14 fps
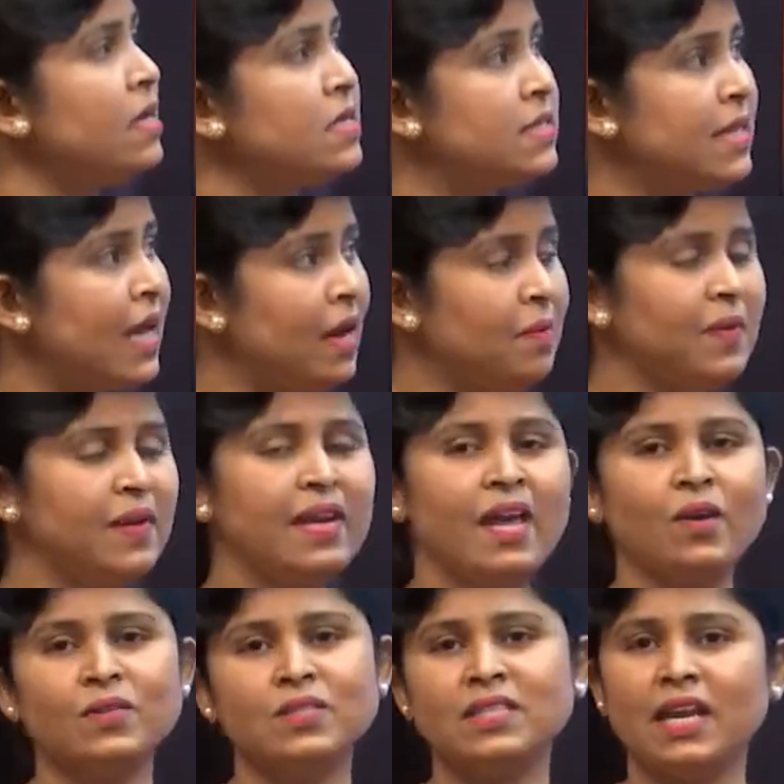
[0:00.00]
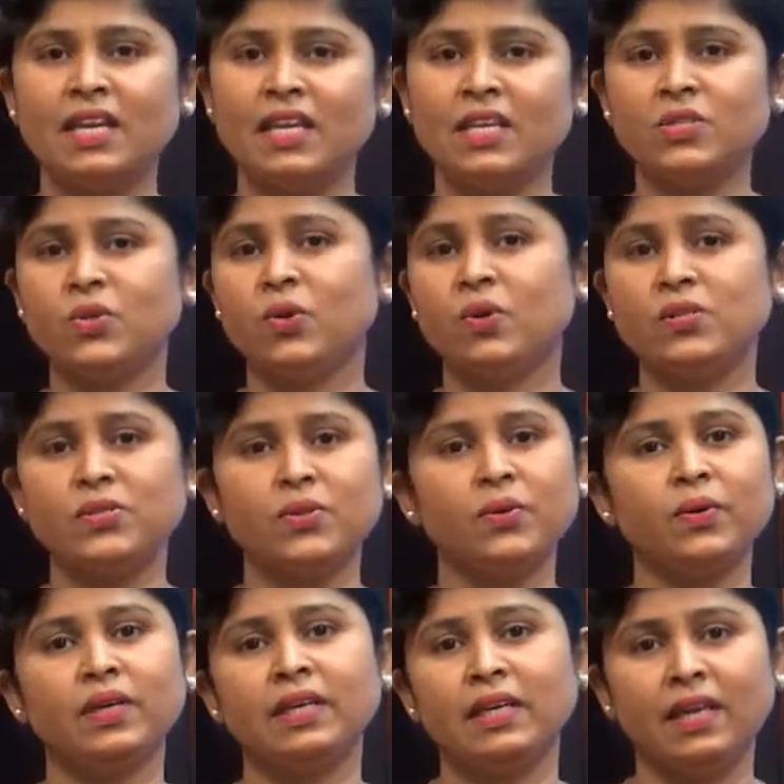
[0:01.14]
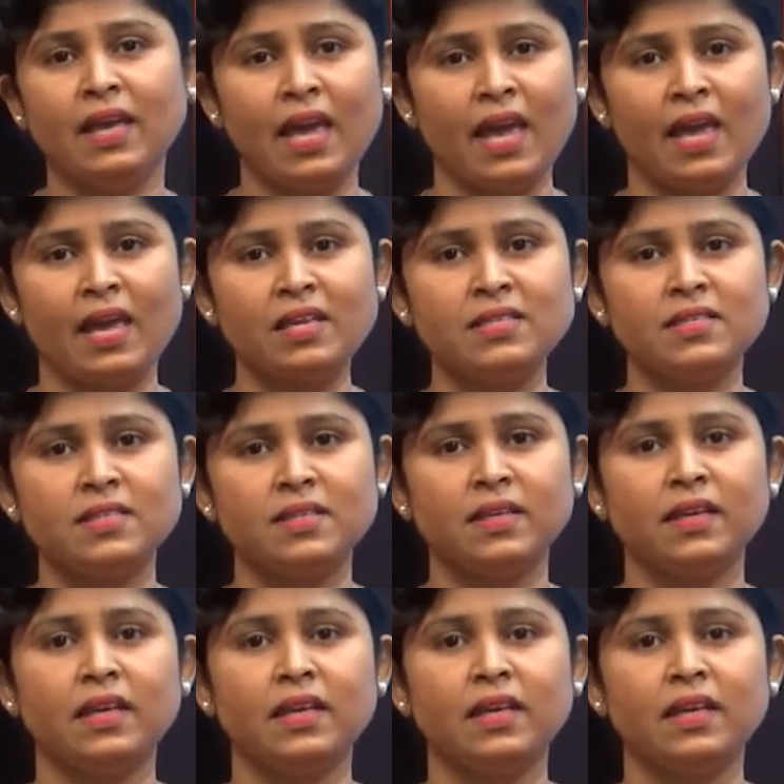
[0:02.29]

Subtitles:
Sulphur dioxide is also a gas.